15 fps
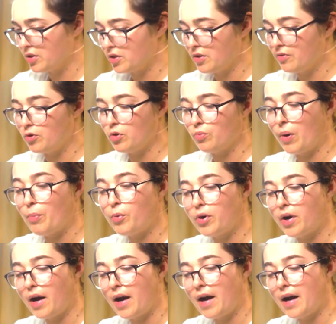If you
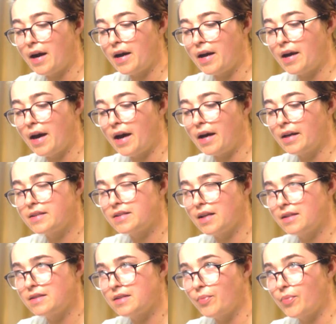remember, I had
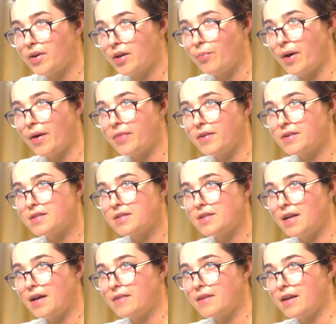said something about this
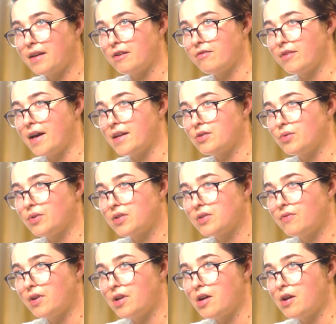at the end of last week's
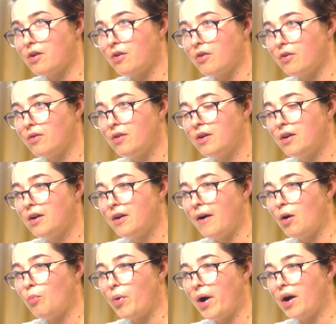video
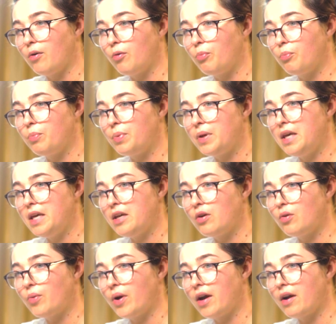about being
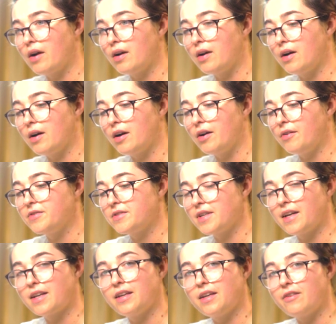aware of
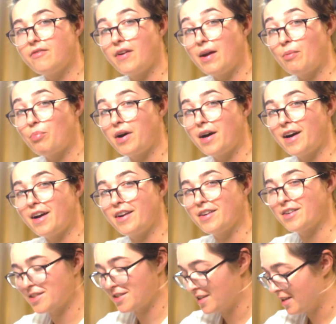psychic
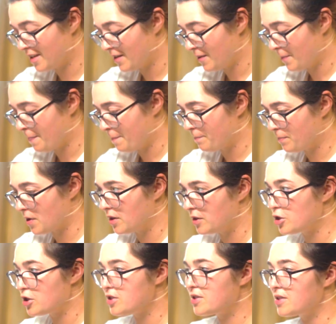vampires.
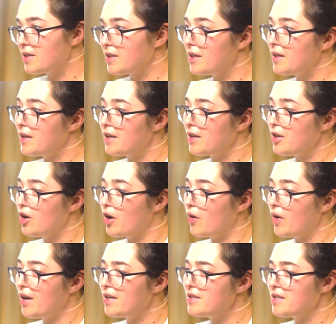Just, you know,
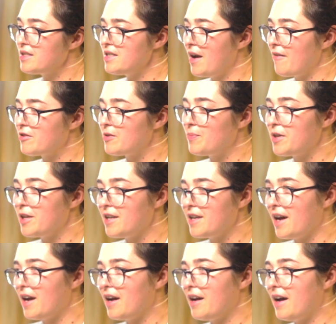and it doesn't have to be
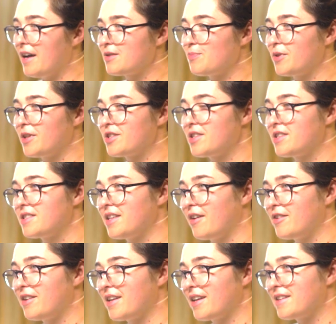as malicious
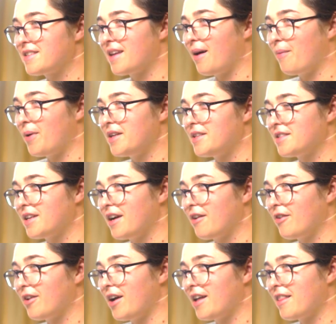sounding as that might
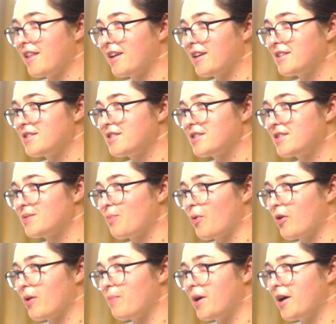sound. I think it's just
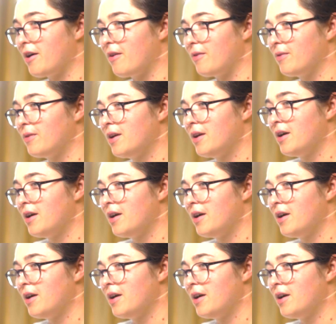more about